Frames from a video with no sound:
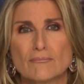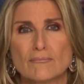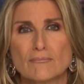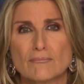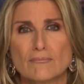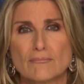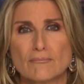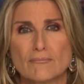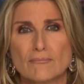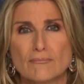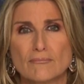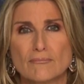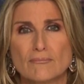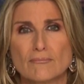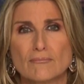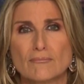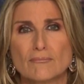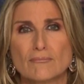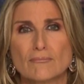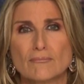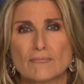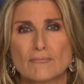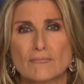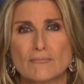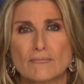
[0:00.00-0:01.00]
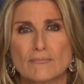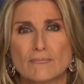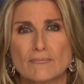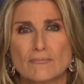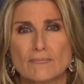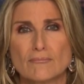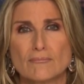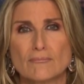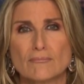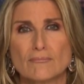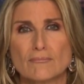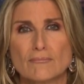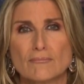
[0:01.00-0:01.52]

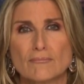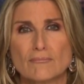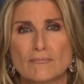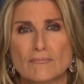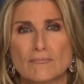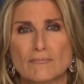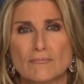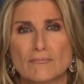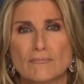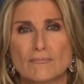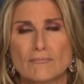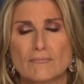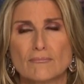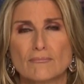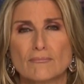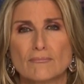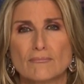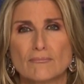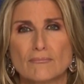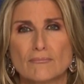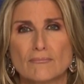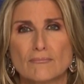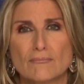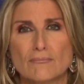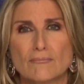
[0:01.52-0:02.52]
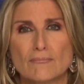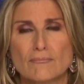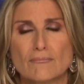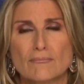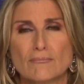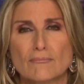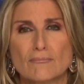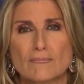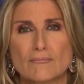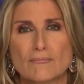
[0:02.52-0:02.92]
[no speech]